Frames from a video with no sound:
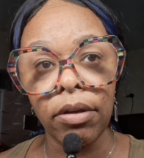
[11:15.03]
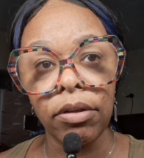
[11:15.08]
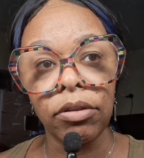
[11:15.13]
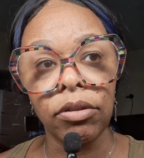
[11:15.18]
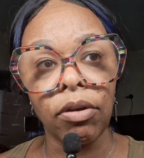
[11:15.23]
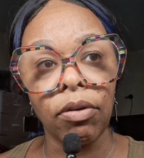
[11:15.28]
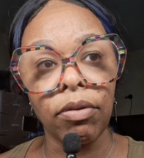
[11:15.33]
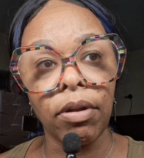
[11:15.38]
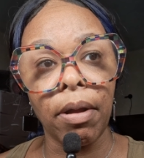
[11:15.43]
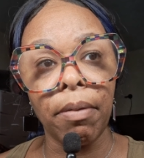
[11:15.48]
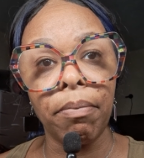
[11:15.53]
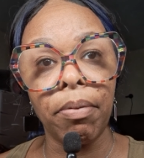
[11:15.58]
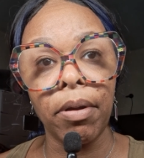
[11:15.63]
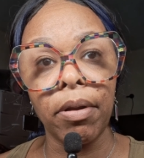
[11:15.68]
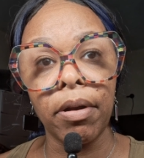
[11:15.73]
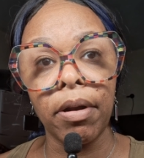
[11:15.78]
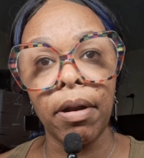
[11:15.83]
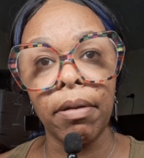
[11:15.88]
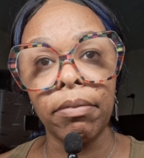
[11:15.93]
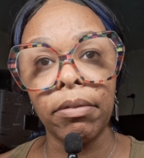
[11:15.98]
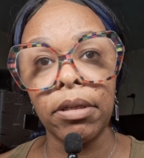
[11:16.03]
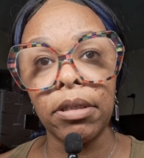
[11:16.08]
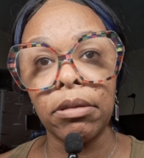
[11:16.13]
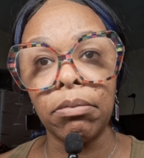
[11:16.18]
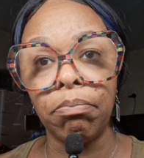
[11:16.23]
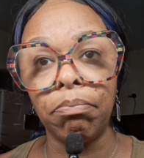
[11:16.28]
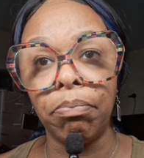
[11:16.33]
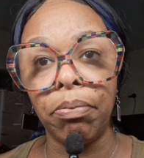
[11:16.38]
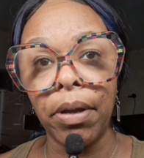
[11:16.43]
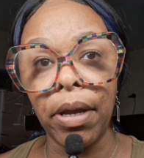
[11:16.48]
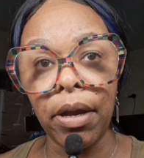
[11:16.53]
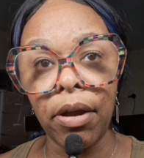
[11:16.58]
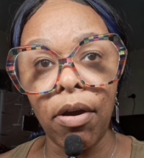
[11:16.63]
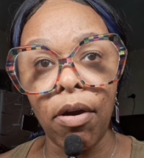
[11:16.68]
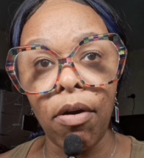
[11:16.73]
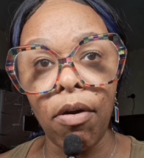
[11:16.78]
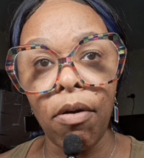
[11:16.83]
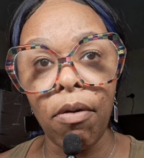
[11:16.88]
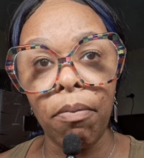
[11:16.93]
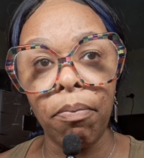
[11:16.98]
So they building up these big
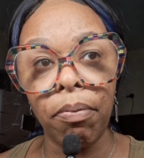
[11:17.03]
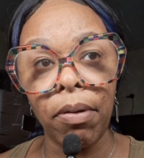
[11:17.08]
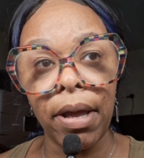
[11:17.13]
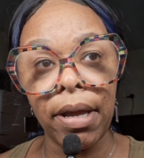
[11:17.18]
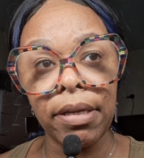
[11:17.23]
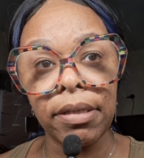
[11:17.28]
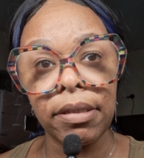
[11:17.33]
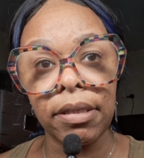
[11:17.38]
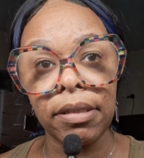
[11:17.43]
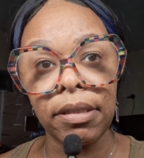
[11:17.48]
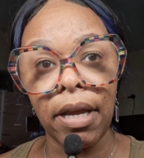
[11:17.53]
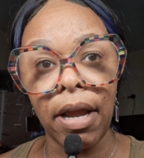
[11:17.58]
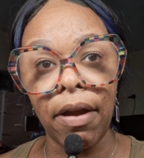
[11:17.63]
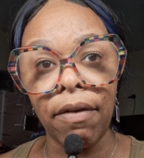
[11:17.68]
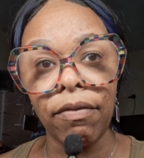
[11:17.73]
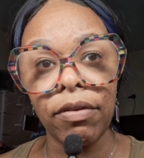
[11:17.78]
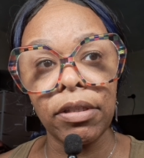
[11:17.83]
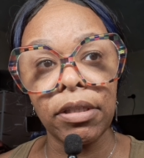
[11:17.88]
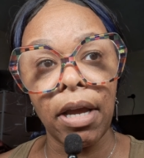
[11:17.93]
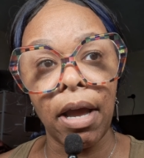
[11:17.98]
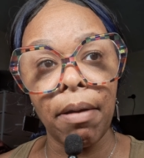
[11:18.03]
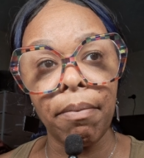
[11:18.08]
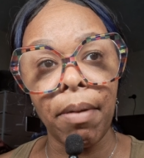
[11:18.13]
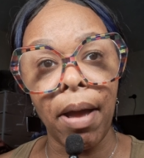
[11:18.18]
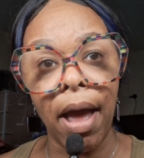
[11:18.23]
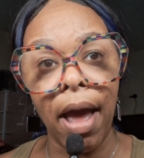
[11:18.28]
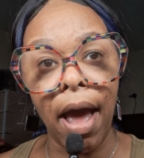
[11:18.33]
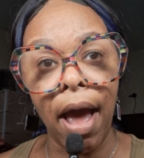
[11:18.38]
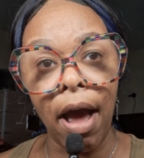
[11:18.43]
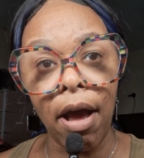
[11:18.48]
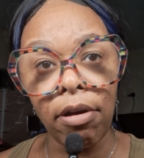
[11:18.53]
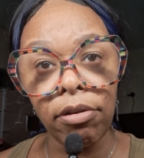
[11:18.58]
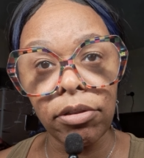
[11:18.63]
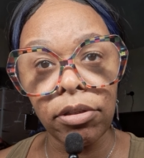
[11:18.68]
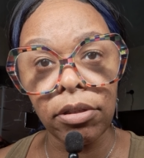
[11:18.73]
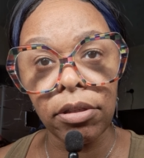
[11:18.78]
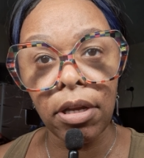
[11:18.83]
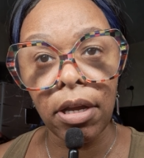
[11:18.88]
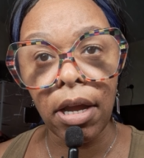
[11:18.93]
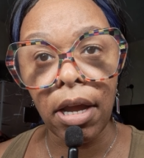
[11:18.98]
old places. Every time a
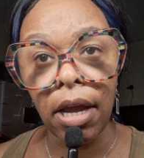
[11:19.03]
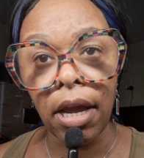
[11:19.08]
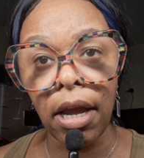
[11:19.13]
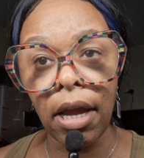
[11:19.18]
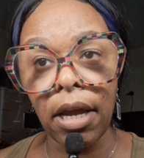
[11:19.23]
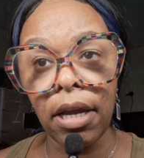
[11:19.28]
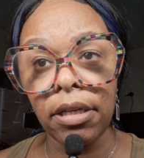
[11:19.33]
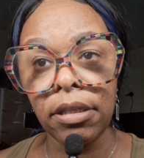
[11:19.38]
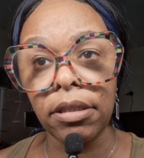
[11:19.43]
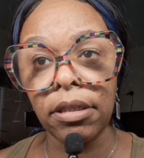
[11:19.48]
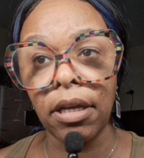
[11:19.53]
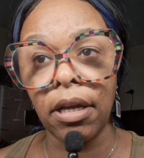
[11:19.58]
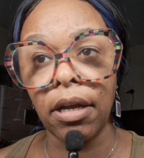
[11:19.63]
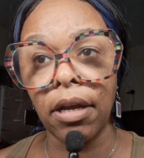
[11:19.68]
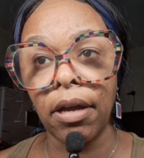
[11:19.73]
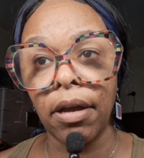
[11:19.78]
house is